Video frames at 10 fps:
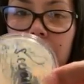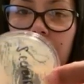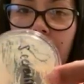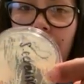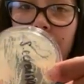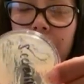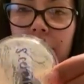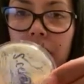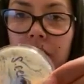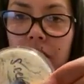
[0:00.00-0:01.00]

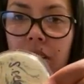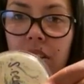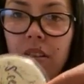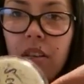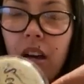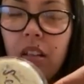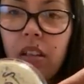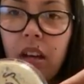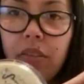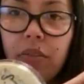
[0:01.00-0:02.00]
had a
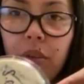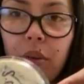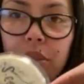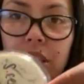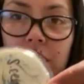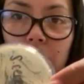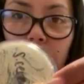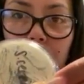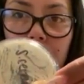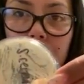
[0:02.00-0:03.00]
lot of growth as
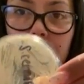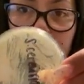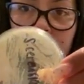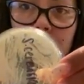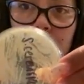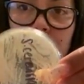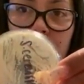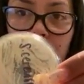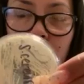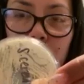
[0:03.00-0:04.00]
well. It's
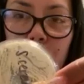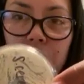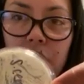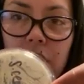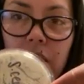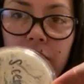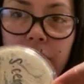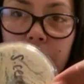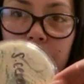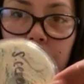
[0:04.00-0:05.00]
really
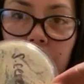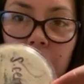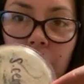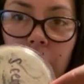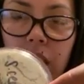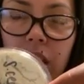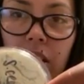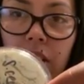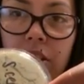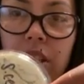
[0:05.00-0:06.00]
filled in right
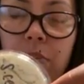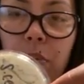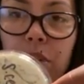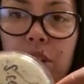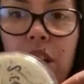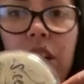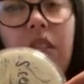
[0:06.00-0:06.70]
here on this portion,